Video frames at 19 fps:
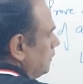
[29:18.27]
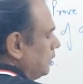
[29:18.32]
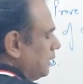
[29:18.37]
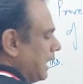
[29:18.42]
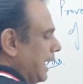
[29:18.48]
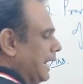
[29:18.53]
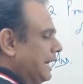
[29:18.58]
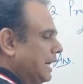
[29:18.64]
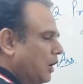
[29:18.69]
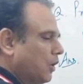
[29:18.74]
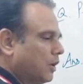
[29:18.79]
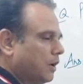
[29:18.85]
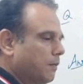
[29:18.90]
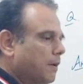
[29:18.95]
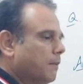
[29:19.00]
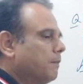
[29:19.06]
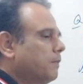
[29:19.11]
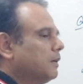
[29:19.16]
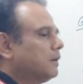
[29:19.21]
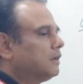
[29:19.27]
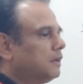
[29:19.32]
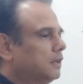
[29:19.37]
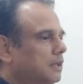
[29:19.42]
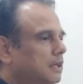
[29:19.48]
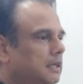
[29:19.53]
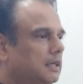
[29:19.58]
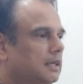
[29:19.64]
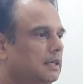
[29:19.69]
And now remember,
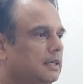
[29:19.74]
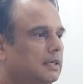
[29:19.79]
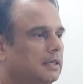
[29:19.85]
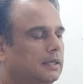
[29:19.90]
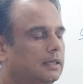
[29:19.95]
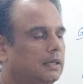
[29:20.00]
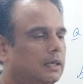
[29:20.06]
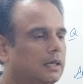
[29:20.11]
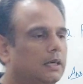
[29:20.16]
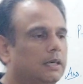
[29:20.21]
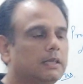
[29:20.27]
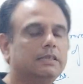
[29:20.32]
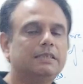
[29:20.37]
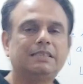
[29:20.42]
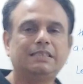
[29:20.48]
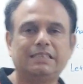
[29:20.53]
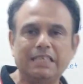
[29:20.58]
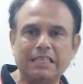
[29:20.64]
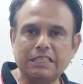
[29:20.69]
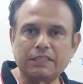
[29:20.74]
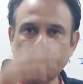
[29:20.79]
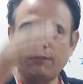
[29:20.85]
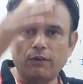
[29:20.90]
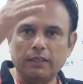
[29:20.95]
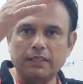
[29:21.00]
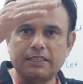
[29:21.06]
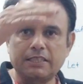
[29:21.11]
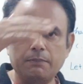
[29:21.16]
just for
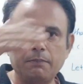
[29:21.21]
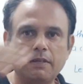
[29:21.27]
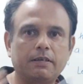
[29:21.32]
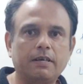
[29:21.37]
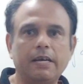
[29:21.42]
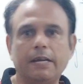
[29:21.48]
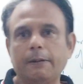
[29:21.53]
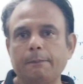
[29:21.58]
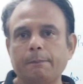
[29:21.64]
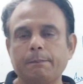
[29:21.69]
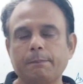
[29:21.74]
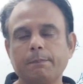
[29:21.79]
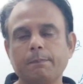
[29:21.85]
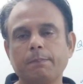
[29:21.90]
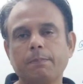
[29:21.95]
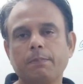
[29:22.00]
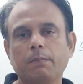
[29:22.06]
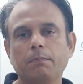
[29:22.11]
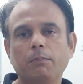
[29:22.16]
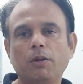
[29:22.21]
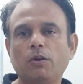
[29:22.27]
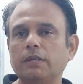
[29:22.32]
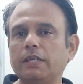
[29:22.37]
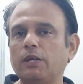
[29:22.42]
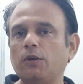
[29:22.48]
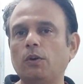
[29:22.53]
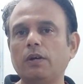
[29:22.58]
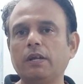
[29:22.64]
the symmetry, because
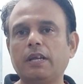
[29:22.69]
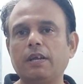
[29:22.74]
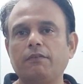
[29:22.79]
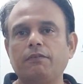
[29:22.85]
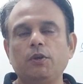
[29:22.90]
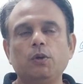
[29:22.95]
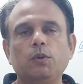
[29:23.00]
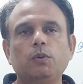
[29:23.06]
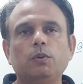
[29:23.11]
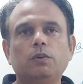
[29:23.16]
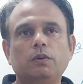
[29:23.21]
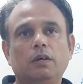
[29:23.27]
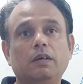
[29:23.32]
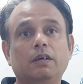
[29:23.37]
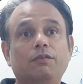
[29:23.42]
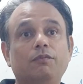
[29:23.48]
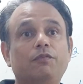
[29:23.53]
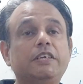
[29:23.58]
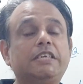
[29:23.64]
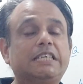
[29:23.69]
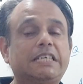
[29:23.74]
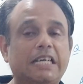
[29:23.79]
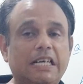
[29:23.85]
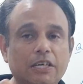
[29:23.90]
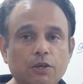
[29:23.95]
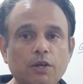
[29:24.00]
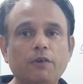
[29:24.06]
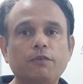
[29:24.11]
they don't give you which
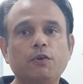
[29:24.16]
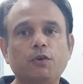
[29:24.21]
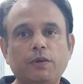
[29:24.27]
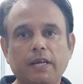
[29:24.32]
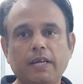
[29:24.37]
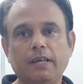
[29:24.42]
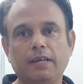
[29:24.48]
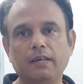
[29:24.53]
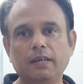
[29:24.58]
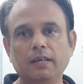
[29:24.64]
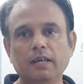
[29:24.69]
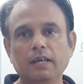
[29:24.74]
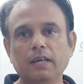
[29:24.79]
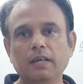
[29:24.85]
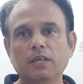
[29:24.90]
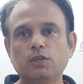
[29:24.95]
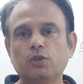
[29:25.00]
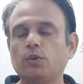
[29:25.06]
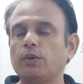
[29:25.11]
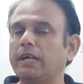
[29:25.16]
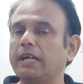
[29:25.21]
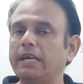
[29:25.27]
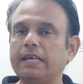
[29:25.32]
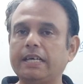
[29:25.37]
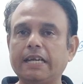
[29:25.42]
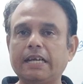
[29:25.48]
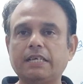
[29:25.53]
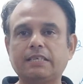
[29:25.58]
current you have to take. So you can
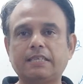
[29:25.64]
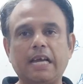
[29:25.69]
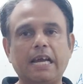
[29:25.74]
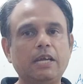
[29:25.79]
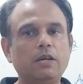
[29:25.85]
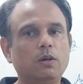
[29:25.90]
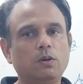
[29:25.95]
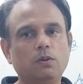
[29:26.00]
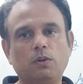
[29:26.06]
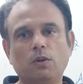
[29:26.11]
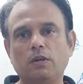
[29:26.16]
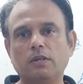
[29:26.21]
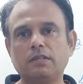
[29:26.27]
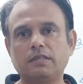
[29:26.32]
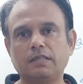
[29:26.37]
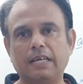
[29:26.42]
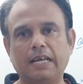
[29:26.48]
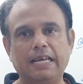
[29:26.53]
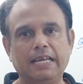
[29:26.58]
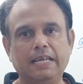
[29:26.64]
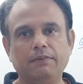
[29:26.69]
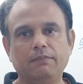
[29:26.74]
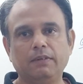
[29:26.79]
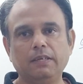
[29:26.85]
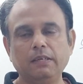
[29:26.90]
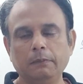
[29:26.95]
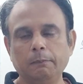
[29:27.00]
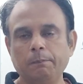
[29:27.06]
take sine or cos
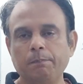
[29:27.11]
anyone.